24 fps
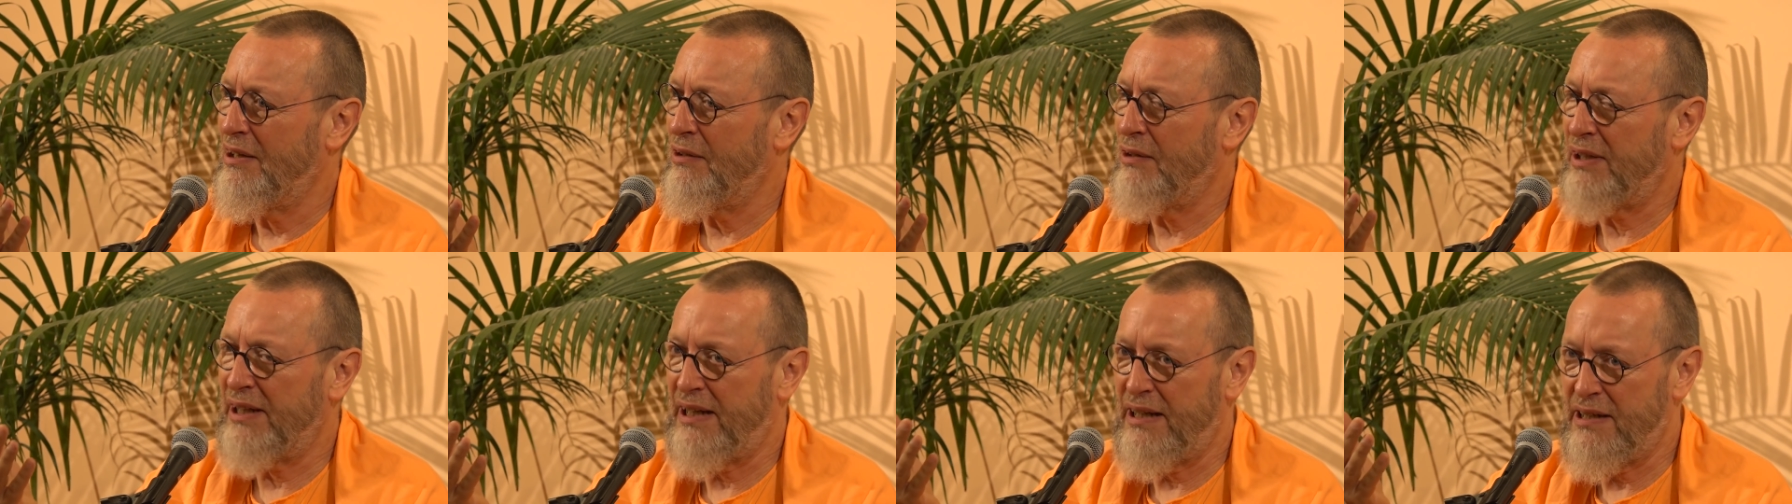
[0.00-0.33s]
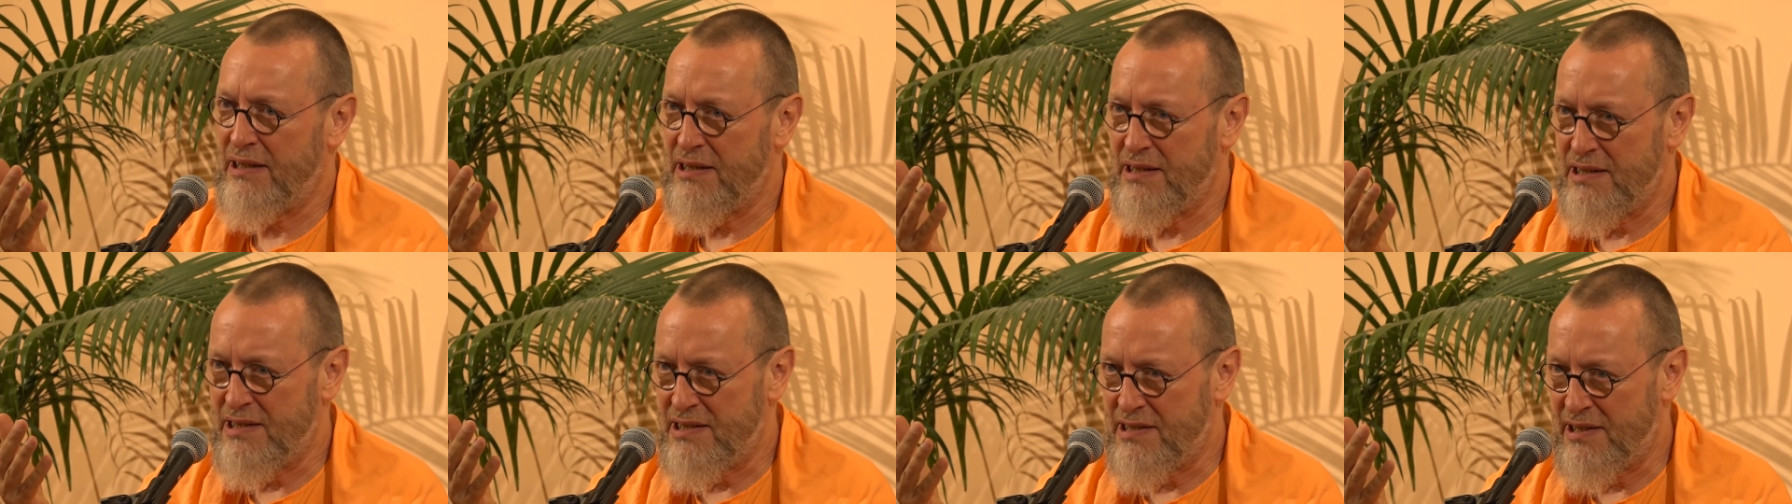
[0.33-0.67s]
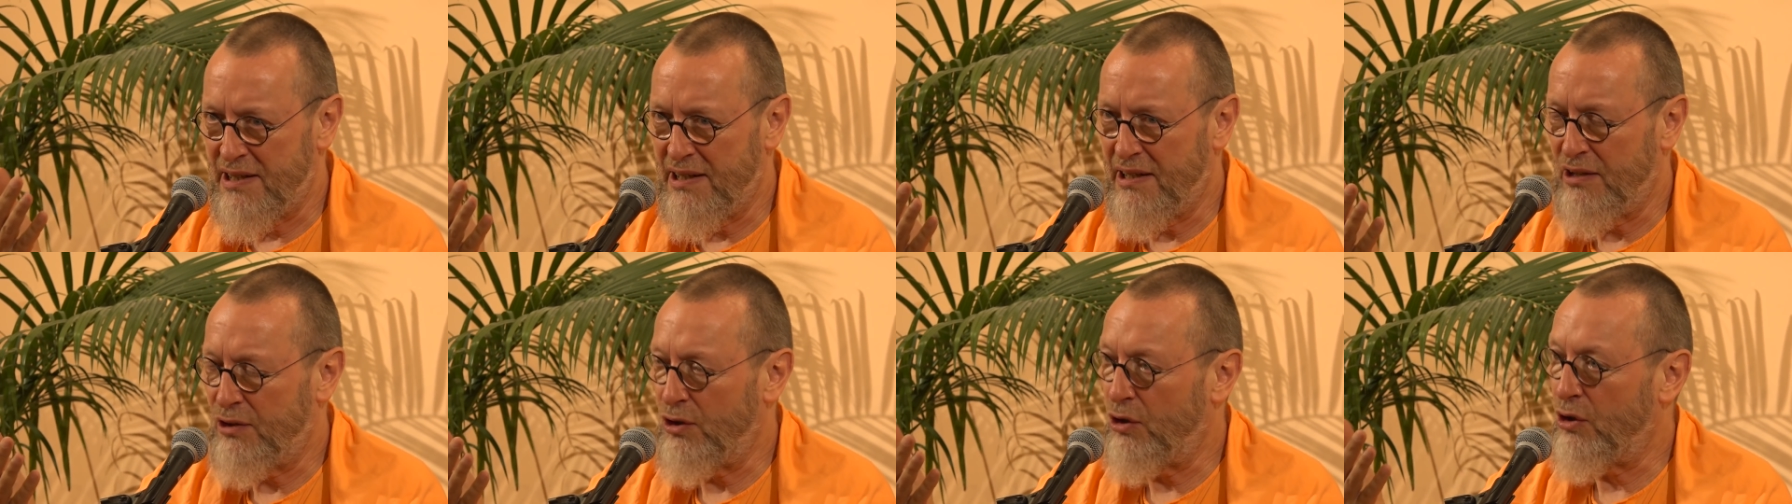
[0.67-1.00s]
You can
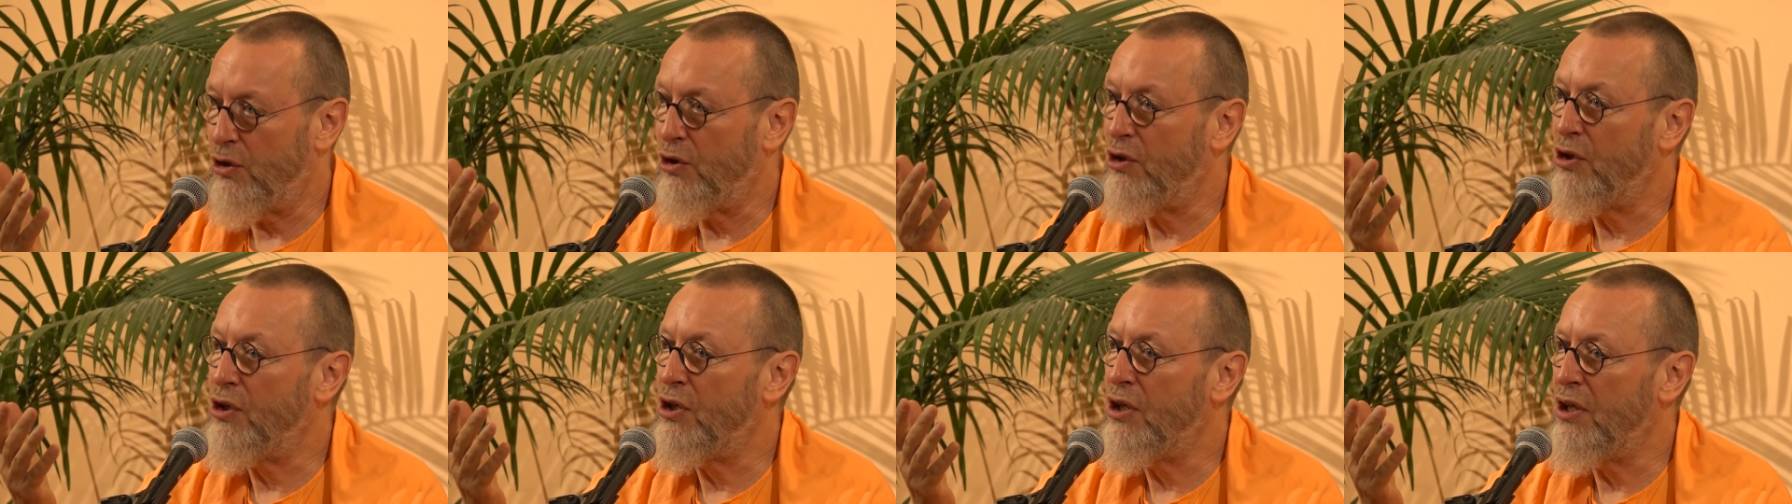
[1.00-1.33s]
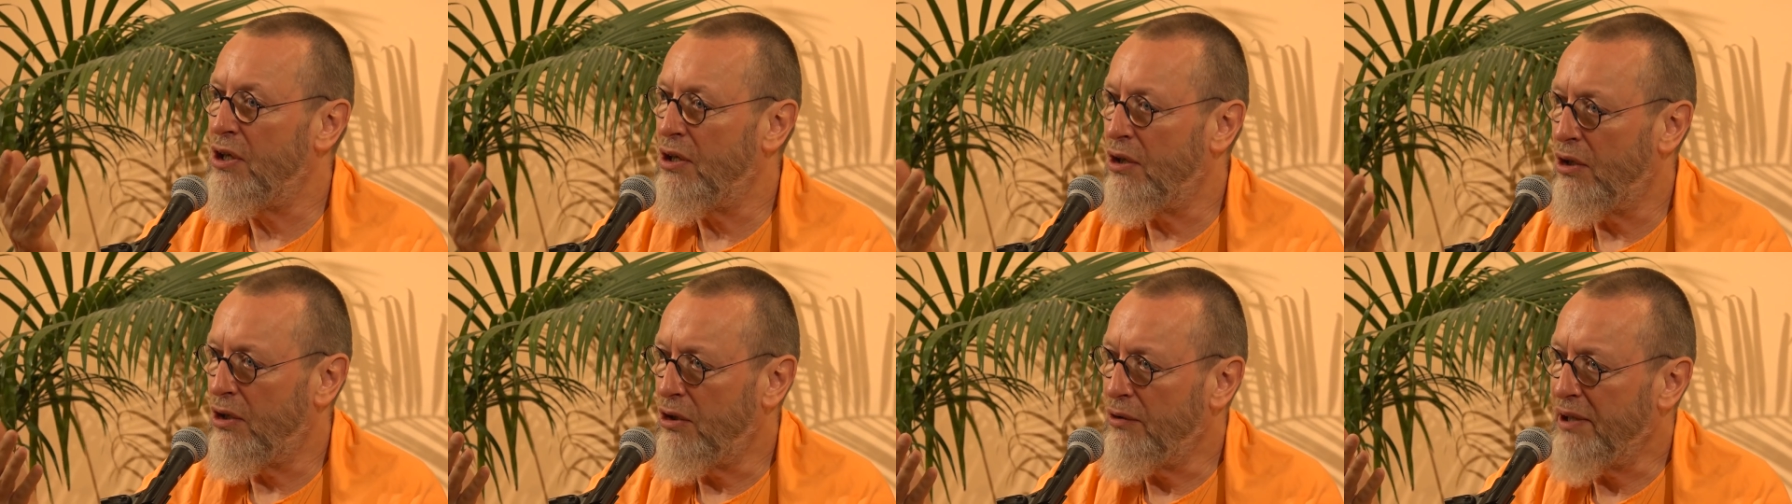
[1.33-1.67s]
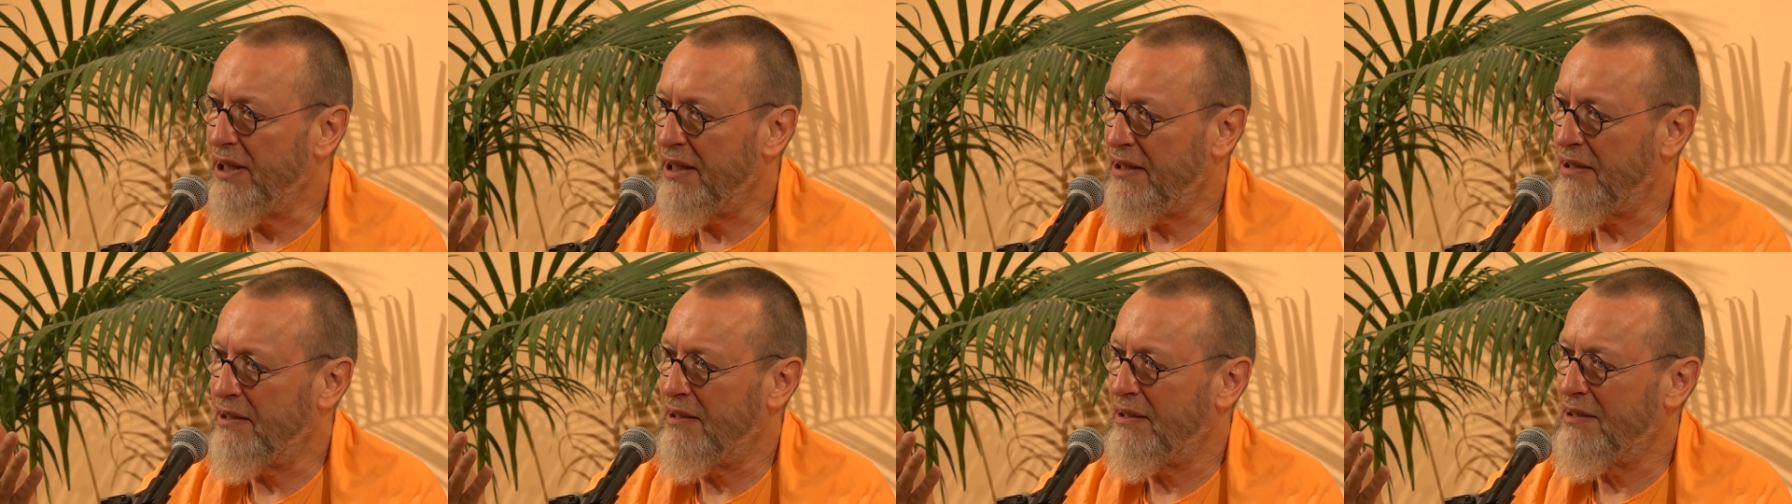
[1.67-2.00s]
say the
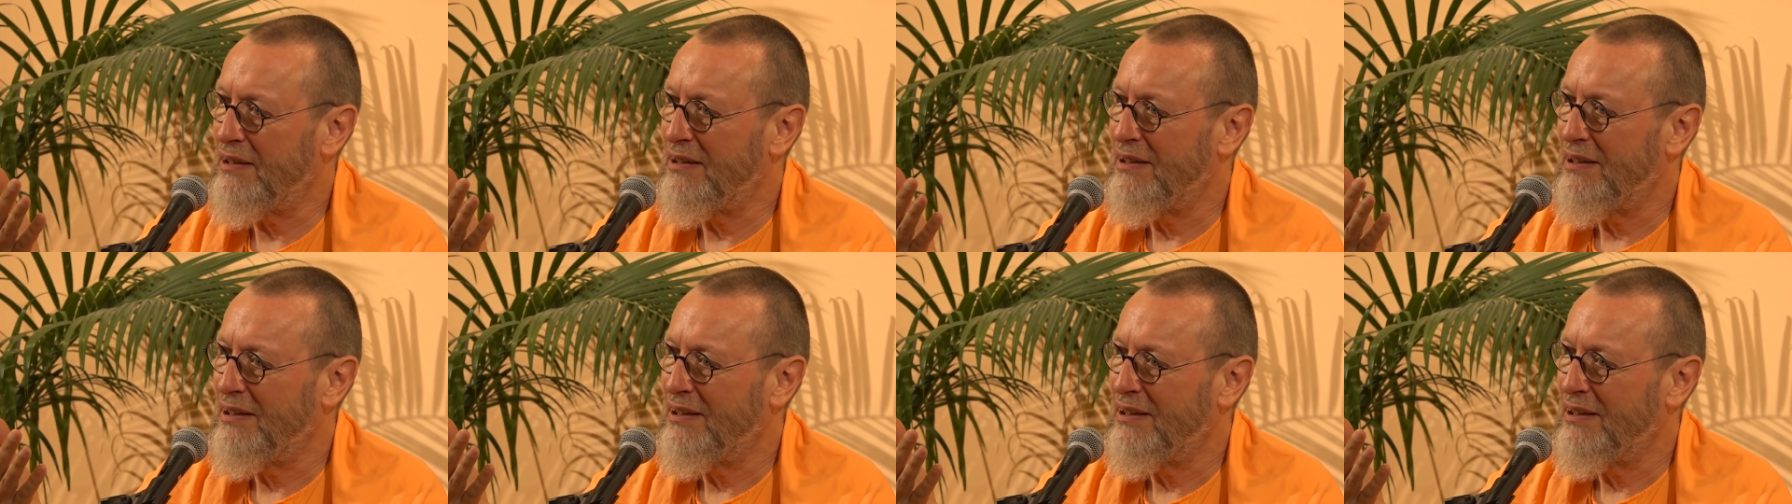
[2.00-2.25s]
glory